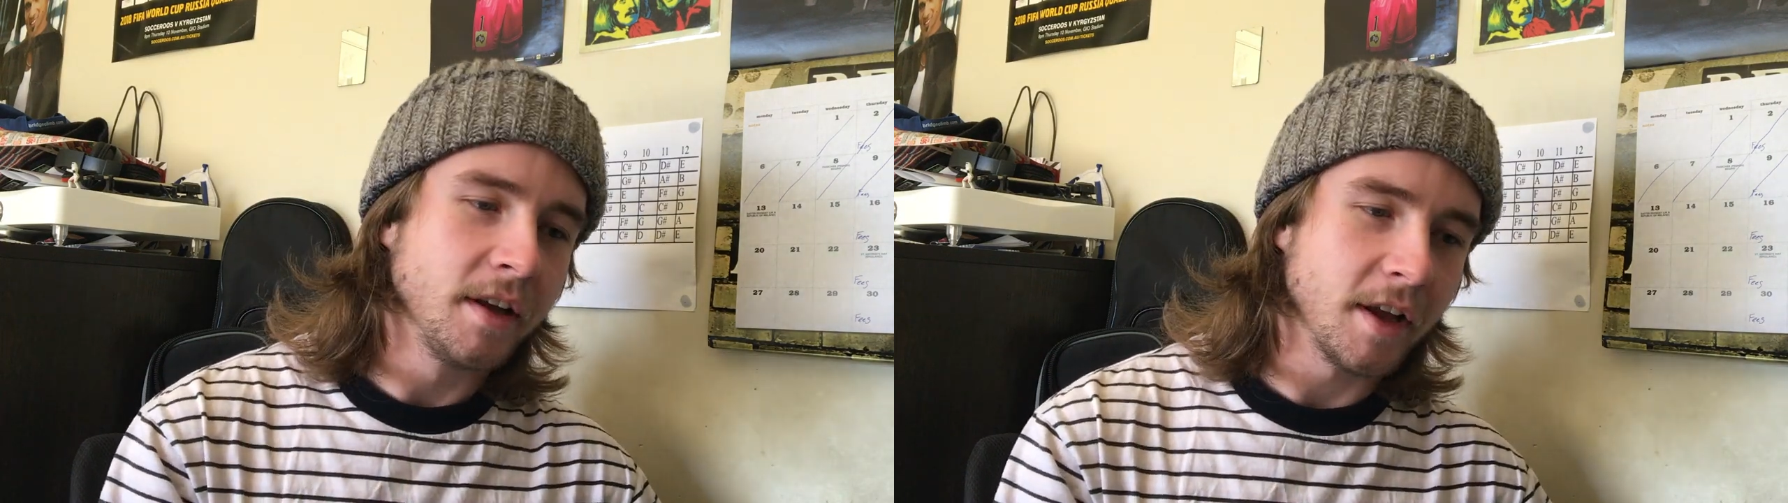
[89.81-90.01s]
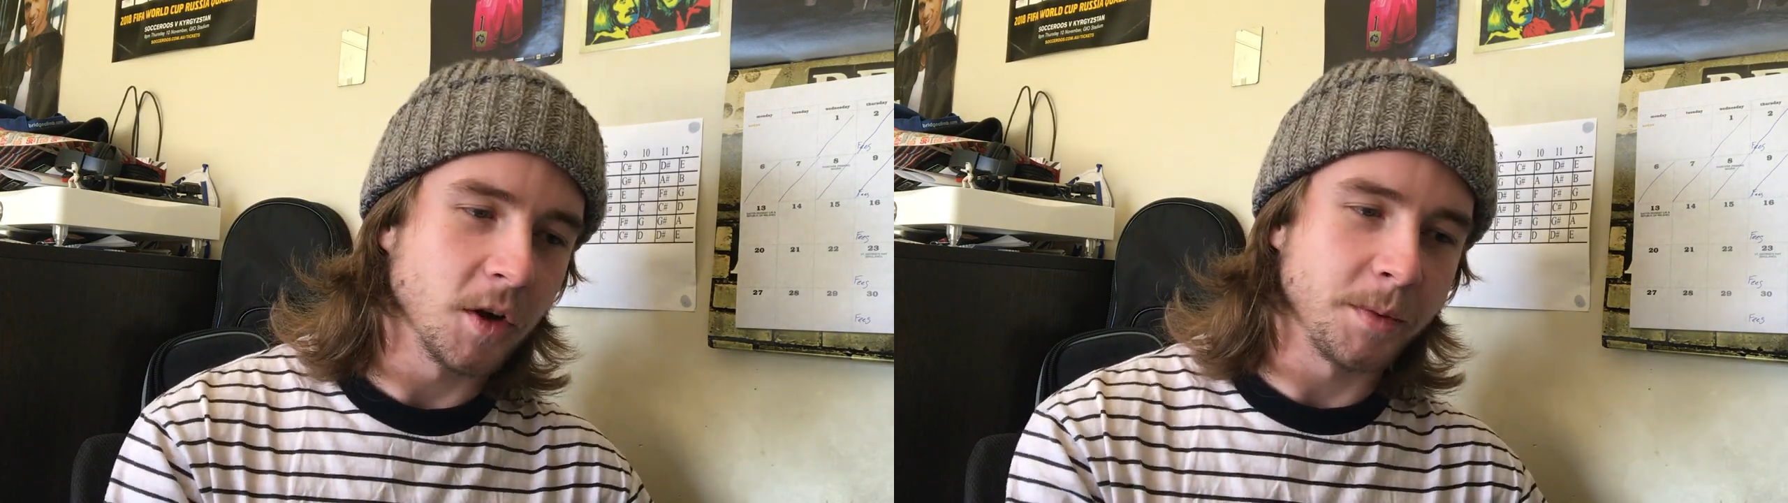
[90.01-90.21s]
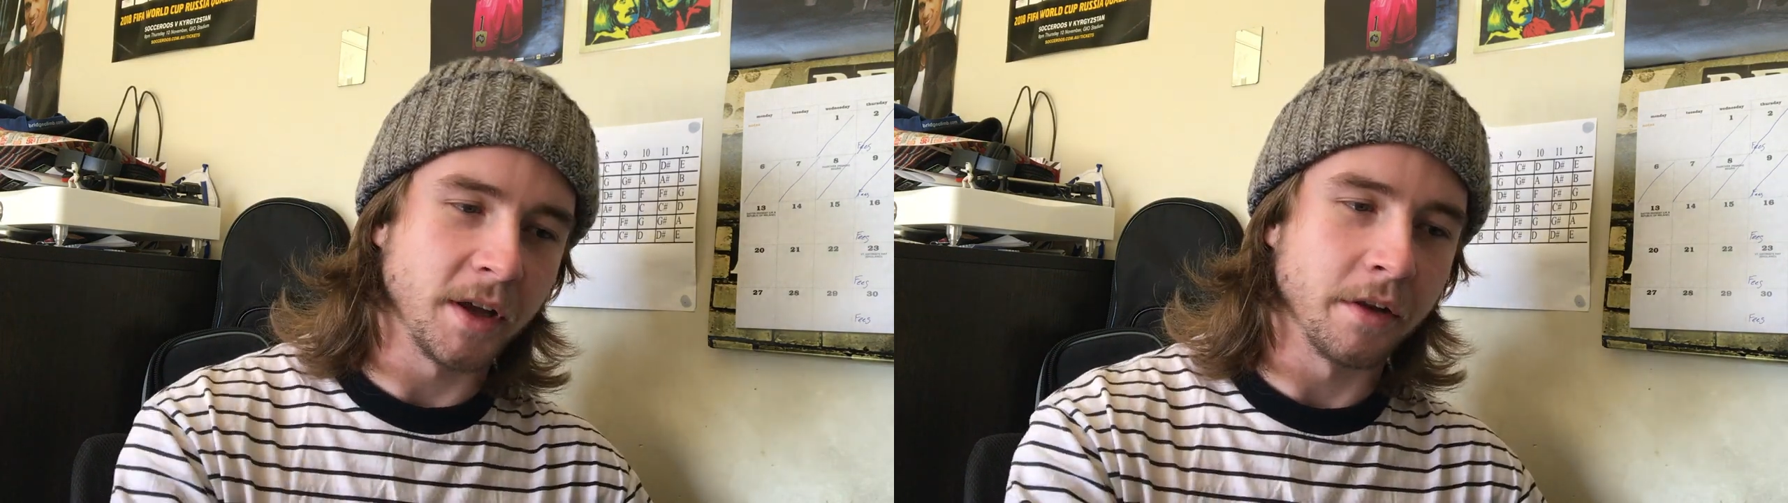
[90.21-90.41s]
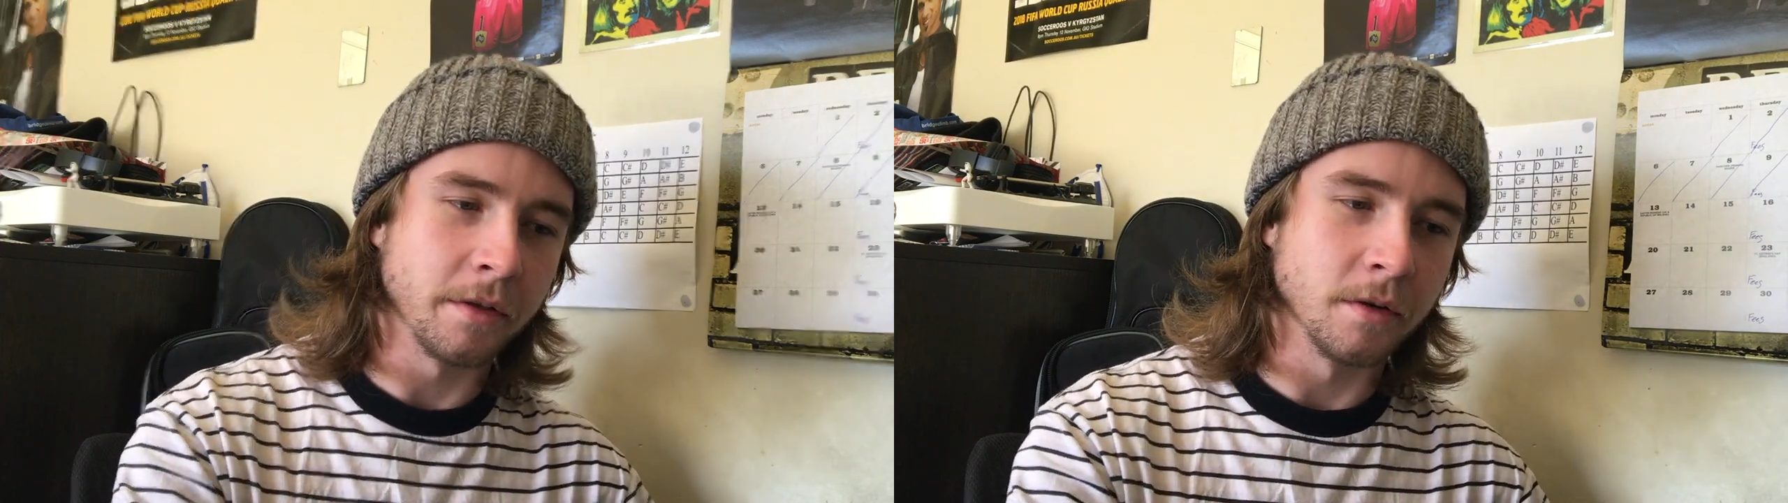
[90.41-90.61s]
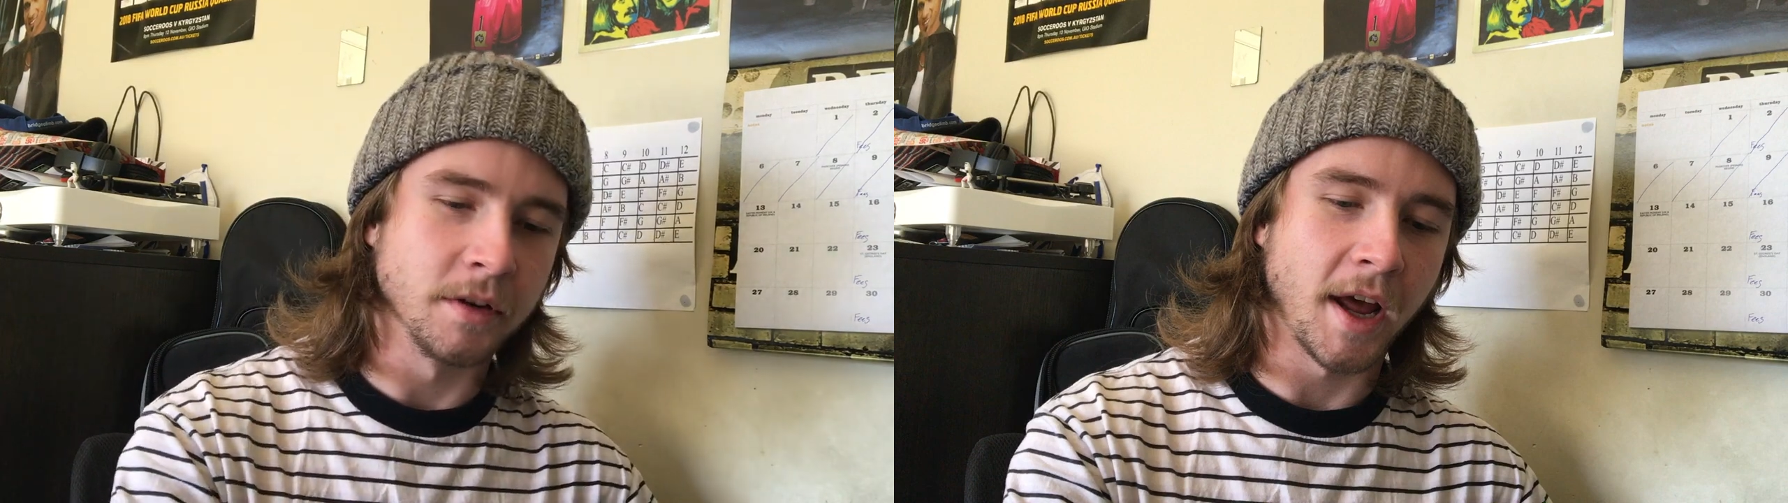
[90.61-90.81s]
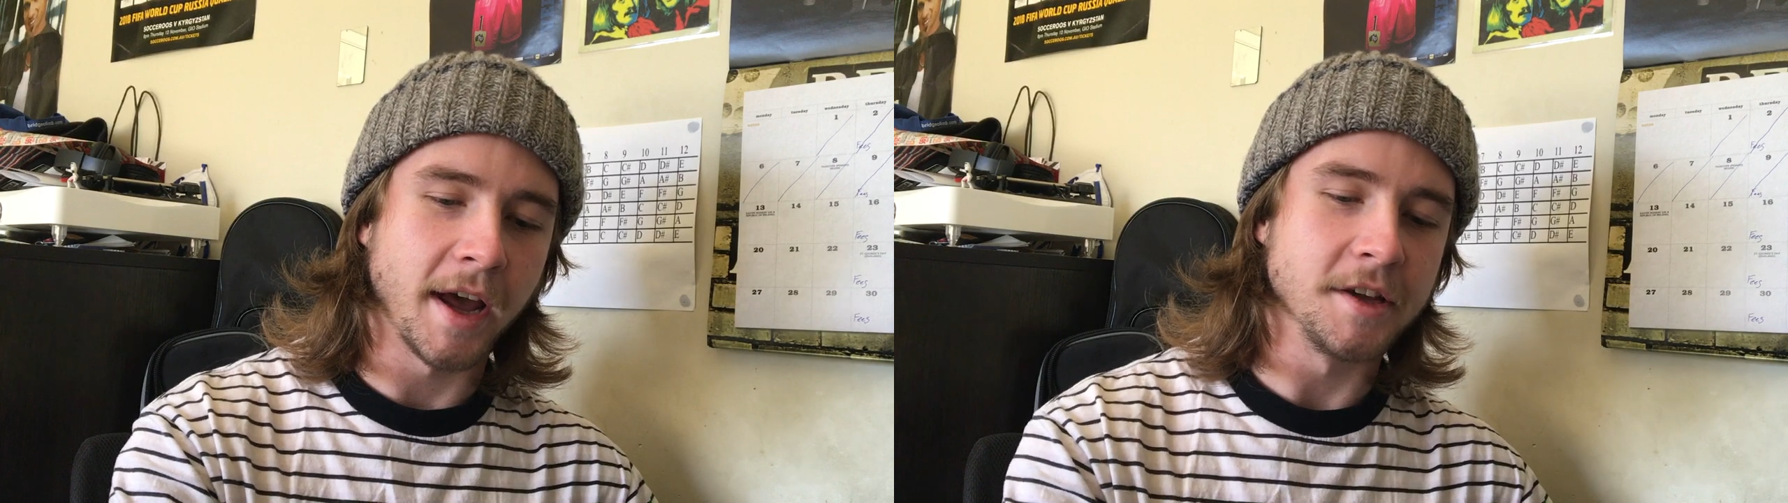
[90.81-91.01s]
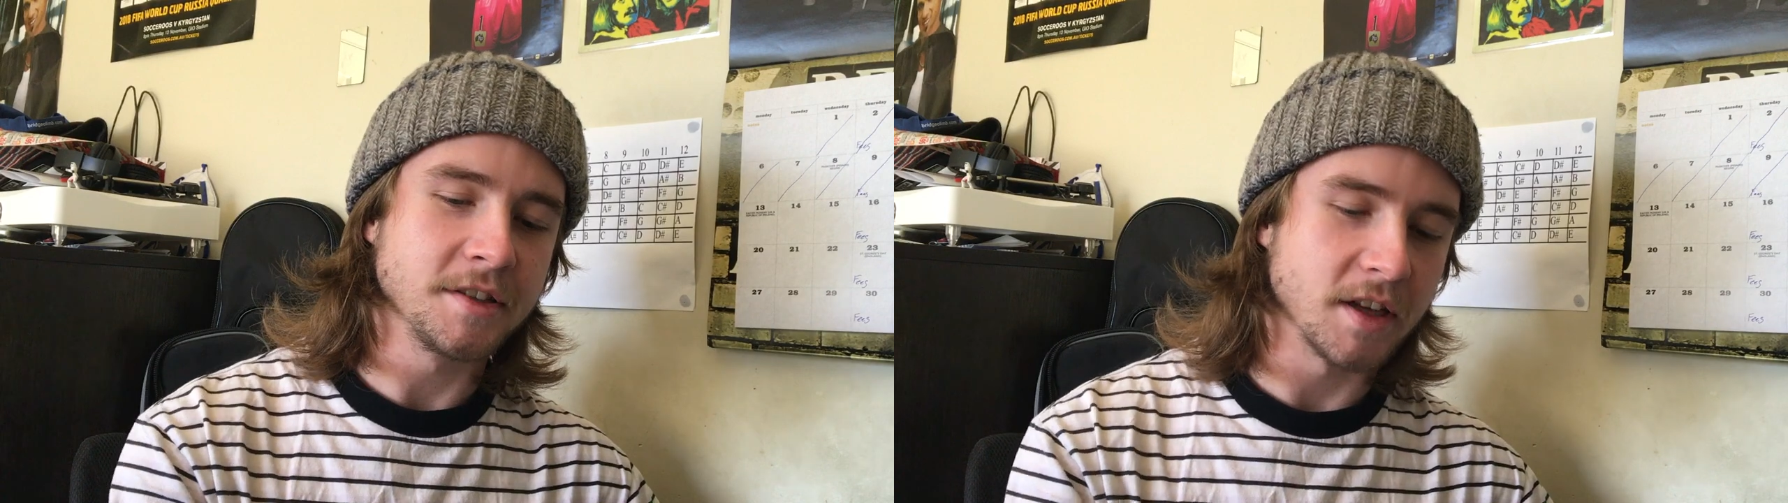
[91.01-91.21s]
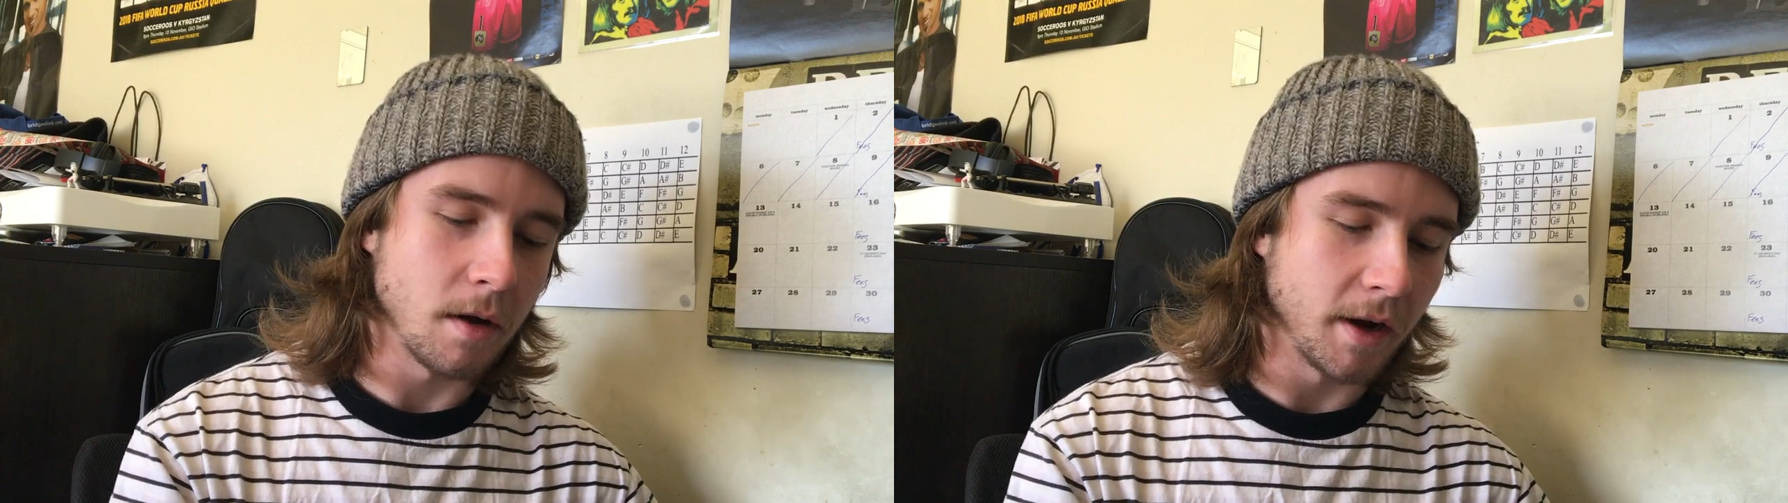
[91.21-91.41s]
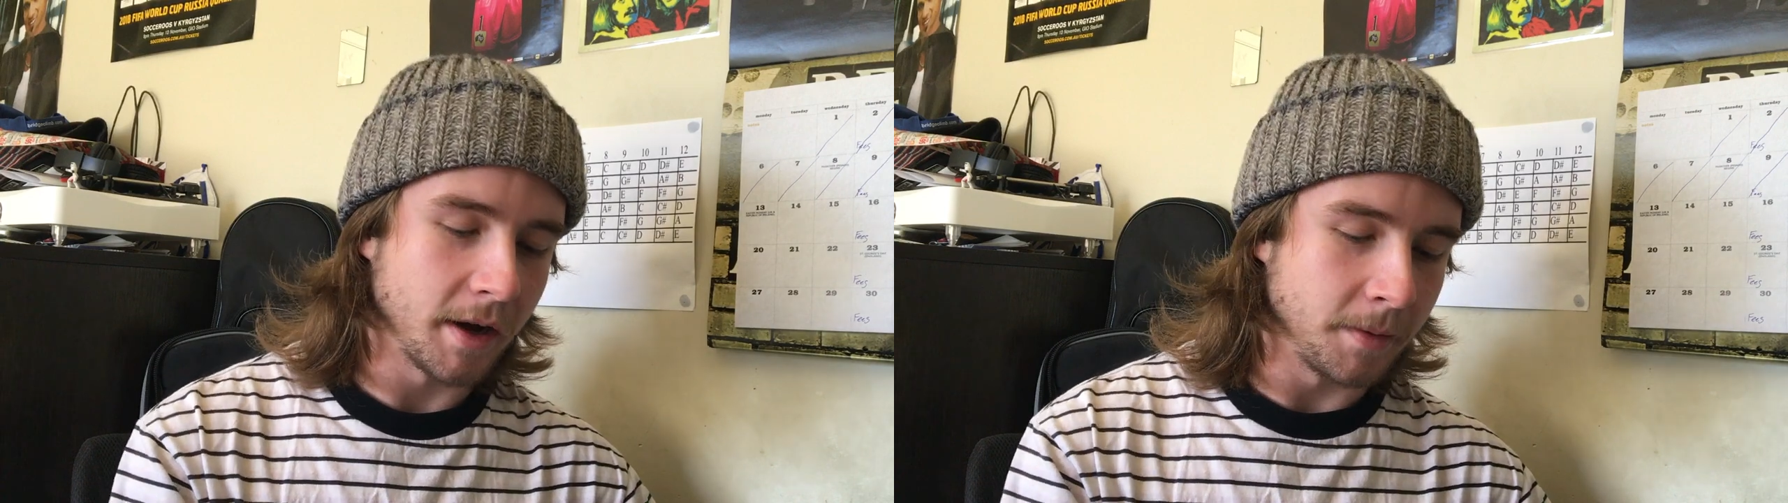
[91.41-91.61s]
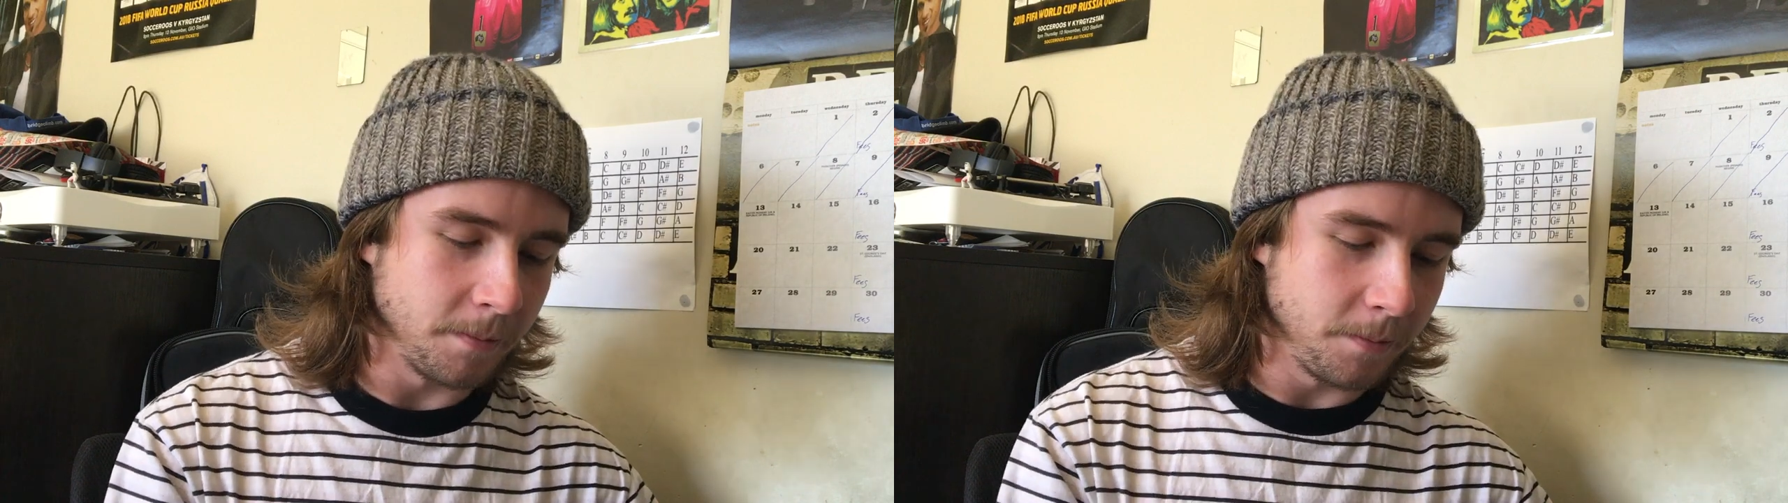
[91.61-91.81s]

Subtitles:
Help you get through the day. So